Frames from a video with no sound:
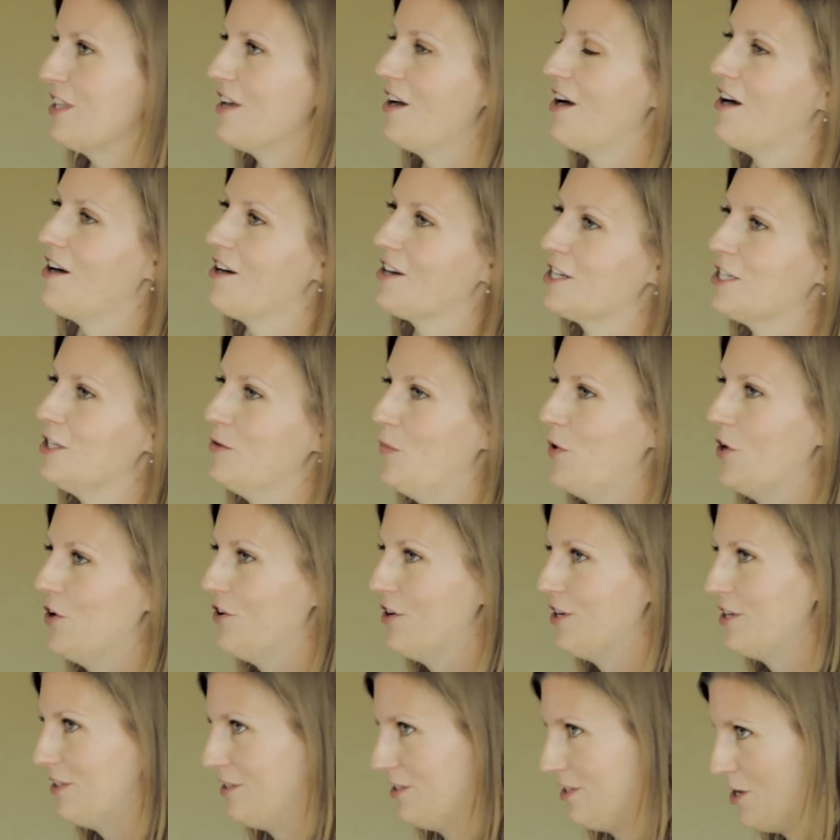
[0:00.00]
they are
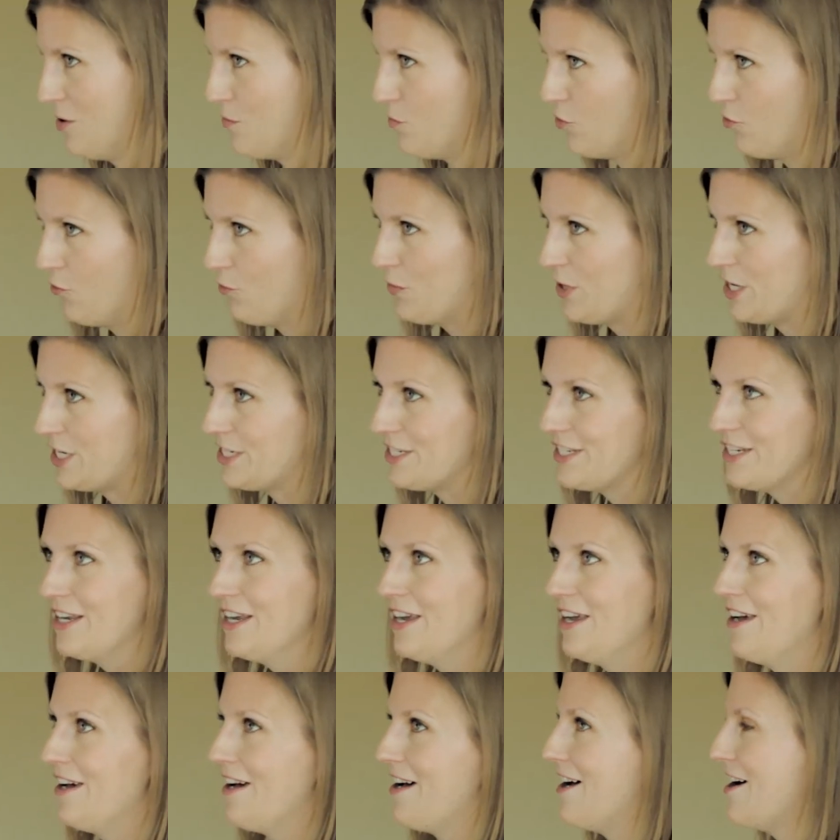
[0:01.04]
experiencing movement,
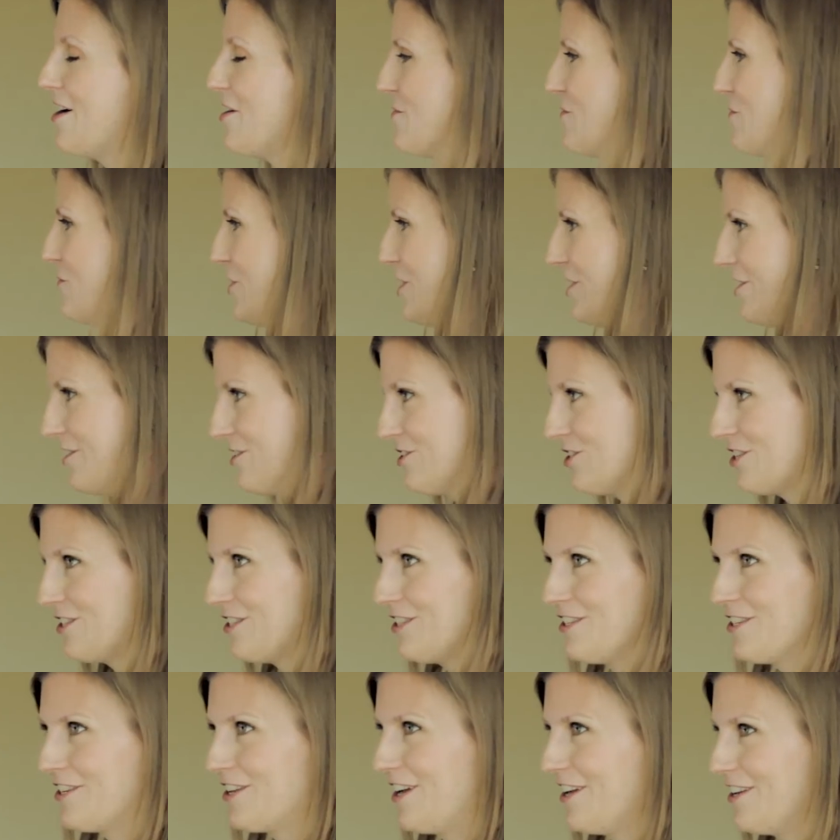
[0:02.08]
we can
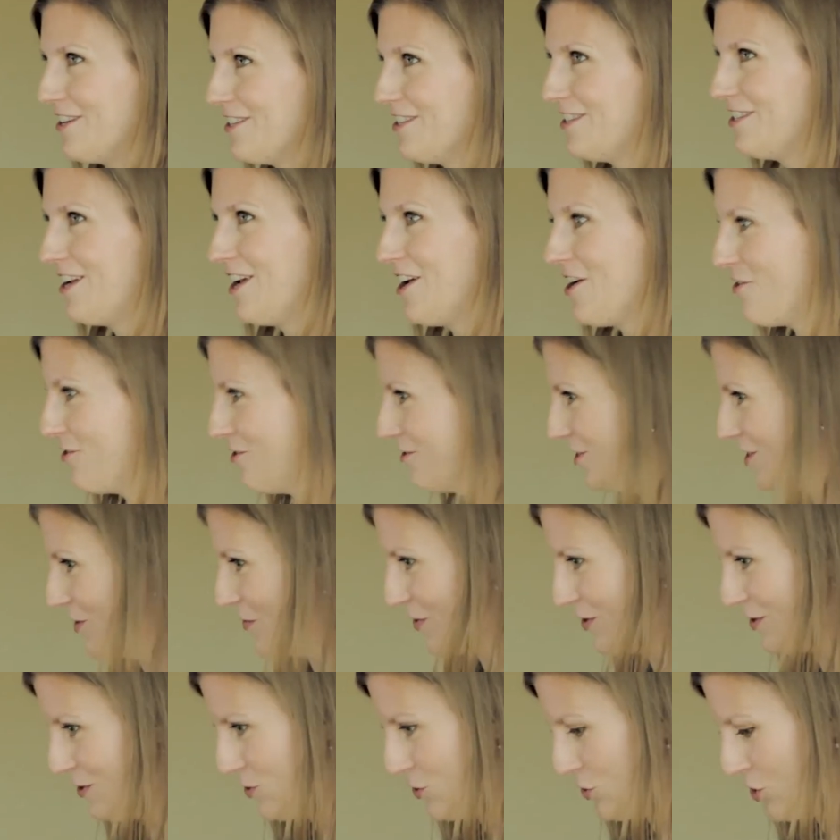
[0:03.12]
just kind of stay out of some
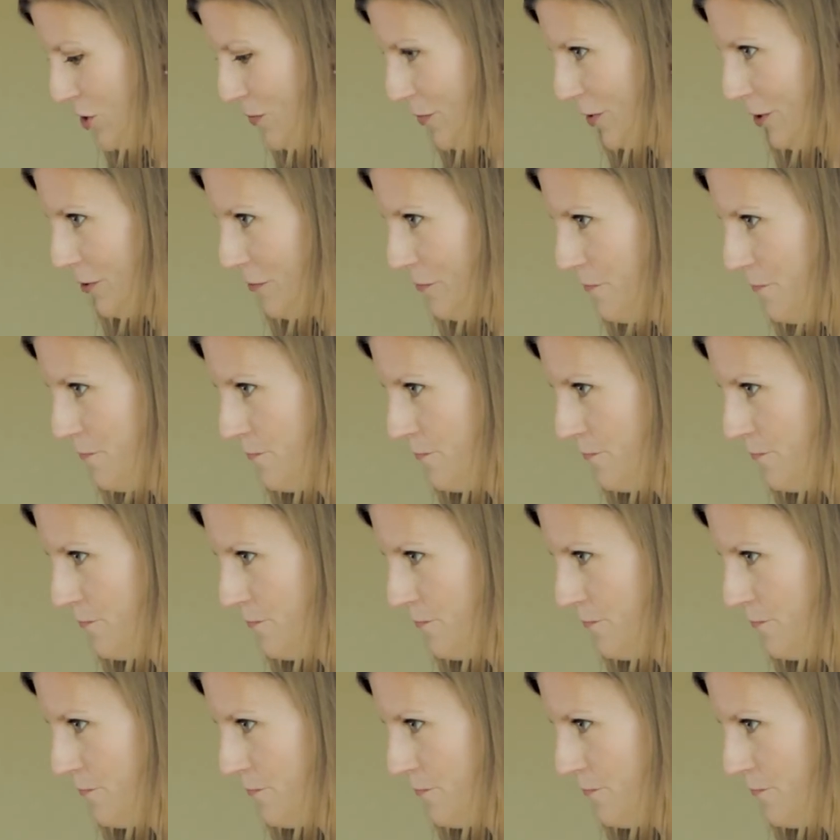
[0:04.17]
of this trouble.